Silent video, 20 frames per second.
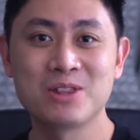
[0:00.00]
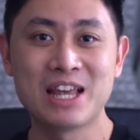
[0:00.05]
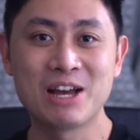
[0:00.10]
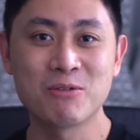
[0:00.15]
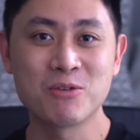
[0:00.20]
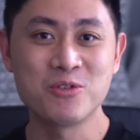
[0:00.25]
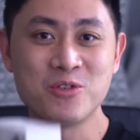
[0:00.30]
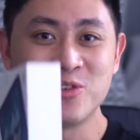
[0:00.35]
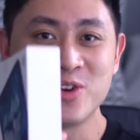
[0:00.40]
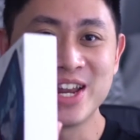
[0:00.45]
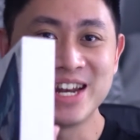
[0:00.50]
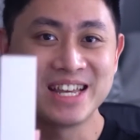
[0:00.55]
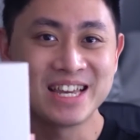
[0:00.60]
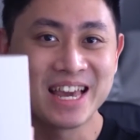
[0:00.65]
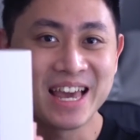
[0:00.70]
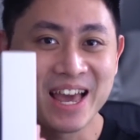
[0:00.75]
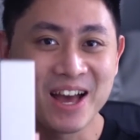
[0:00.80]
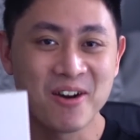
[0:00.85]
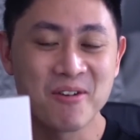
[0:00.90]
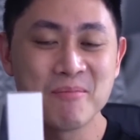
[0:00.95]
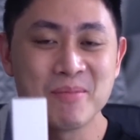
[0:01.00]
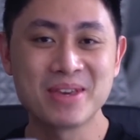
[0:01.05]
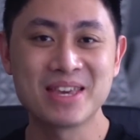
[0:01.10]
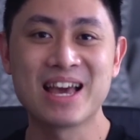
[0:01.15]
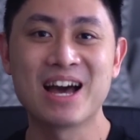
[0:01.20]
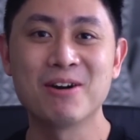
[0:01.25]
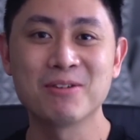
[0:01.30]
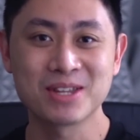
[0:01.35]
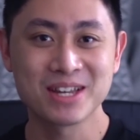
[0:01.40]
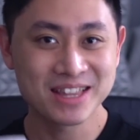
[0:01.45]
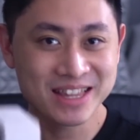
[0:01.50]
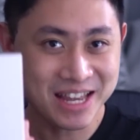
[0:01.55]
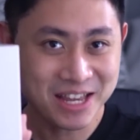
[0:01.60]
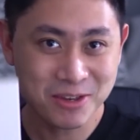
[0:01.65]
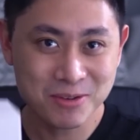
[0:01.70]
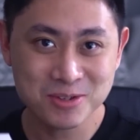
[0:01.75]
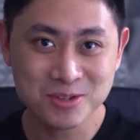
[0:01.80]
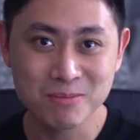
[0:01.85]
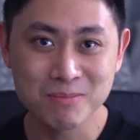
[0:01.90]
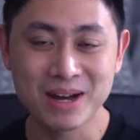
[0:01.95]
That would really help me out.
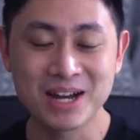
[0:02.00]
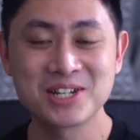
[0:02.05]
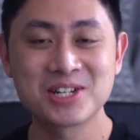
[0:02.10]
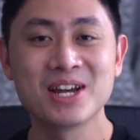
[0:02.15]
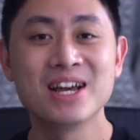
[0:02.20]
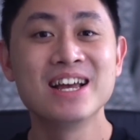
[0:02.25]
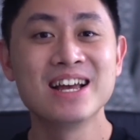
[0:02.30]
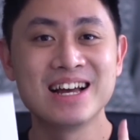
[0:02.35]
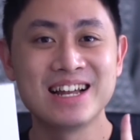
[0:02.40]
Thank you so much.